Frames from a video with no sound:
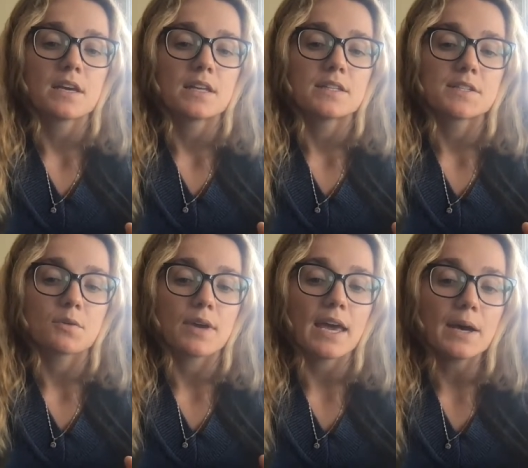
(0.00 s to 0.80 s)
And so
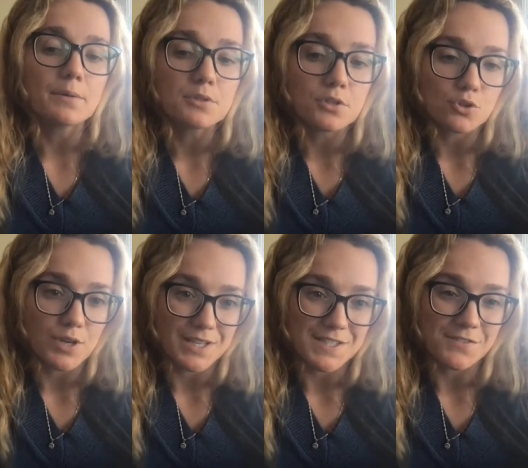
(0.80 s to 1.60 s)

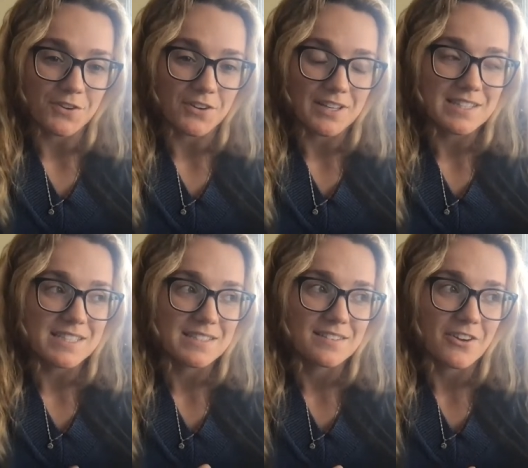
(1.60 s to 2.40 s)
countertransference,
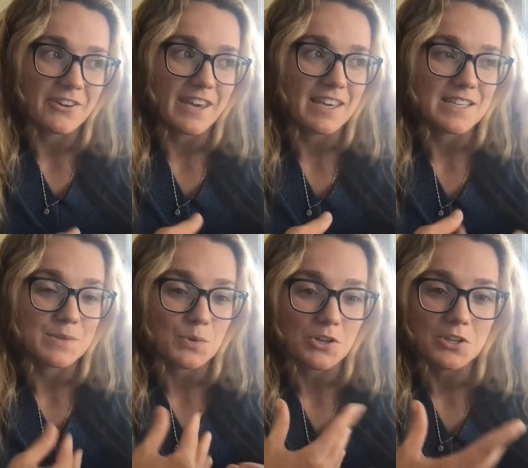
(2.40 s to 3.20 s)
okay, because we're
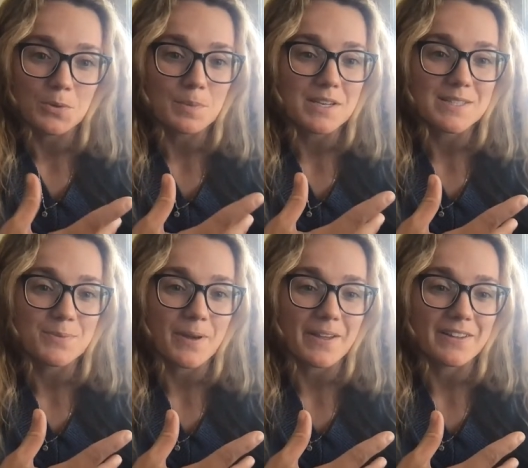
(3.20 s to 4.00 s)
human as
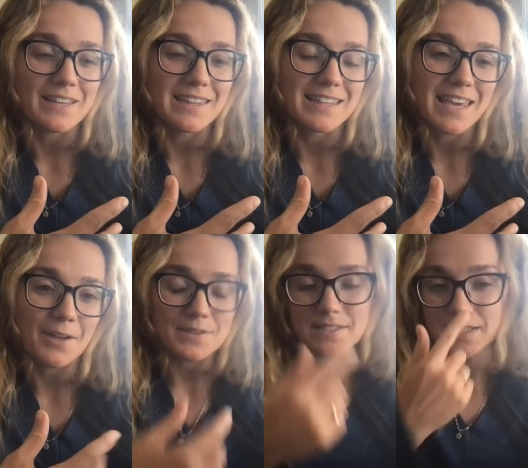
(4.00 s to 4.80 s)
well in the
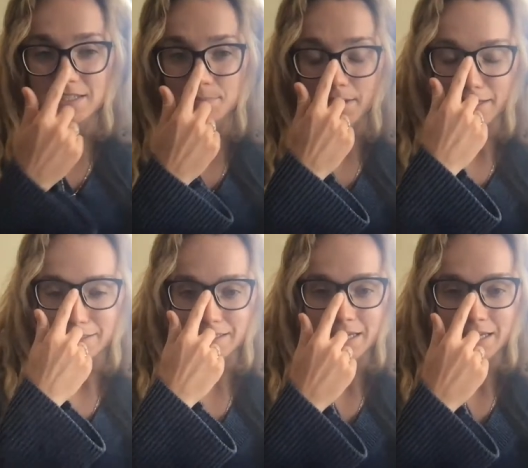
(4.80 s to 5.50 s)
counseling space,